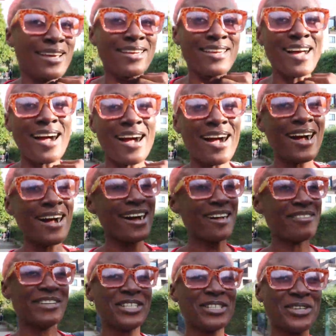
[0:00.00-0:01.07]
Yeah,
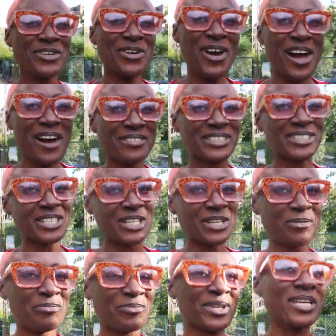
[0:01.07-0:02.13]
I really don't know how it's
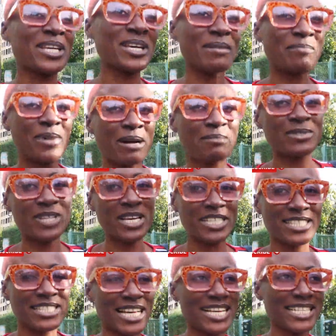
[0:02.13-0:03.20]
gonna be, but I'm so
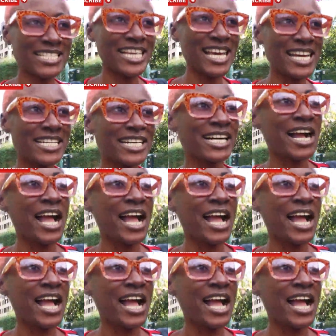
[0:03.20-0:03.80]
excited.